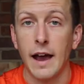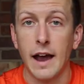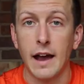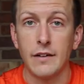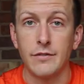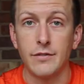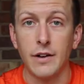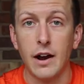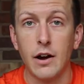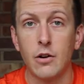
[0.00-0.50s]

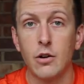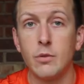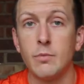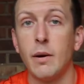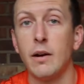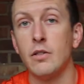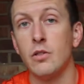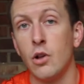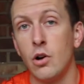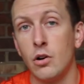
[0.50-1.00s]
half hour.
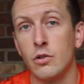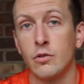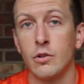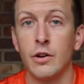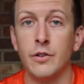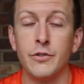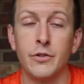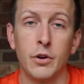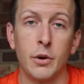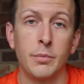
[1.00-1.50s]
My long
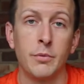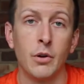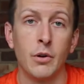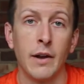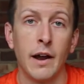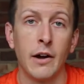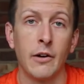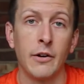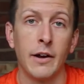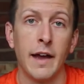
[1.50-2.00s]
runs are up to an
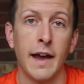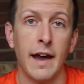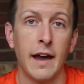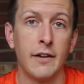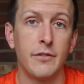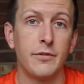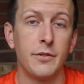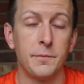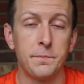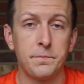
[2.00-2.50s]
hour and a
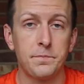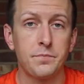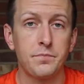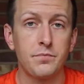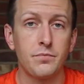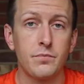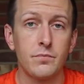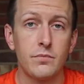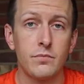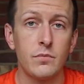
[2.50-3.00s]
half.
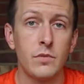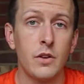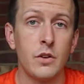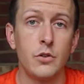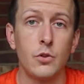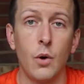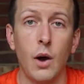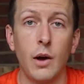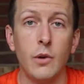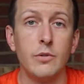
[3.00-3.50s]

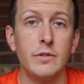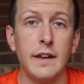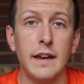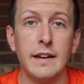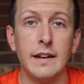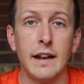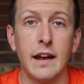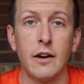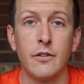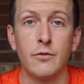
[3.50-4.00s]
So I would take
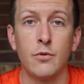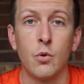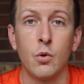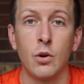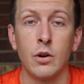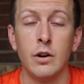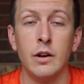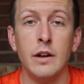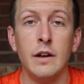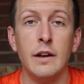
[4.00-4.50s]
it out
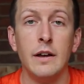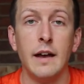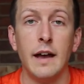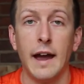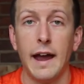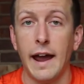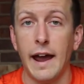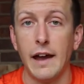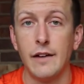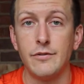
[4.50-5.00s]
for a
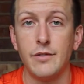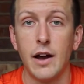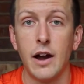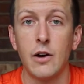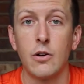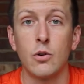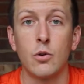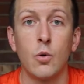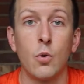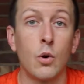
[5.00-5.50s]
half
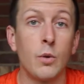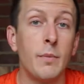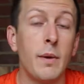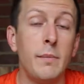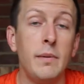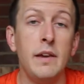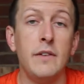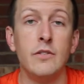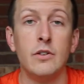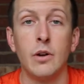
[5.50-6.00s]
hour, or
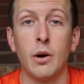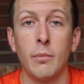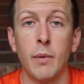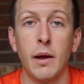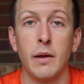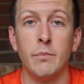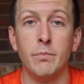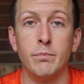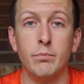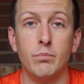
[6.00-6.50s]
maybe even on
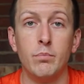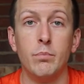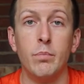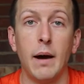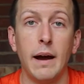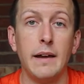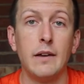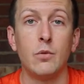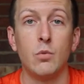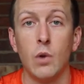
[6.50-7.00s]
my
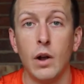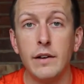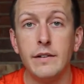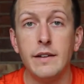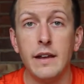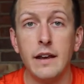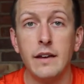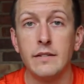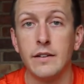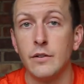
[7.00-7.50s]
bike run
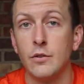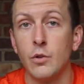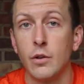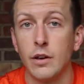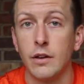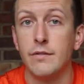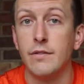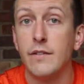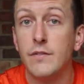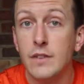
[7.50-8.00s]
days, I do
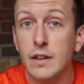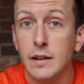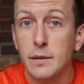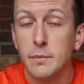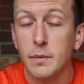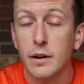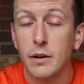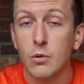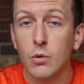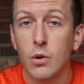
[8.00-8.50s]
like a 15
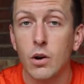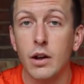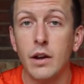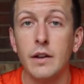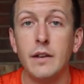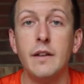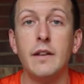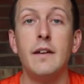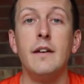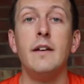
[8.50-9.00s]
minute
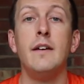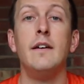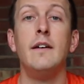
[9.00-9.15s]
run.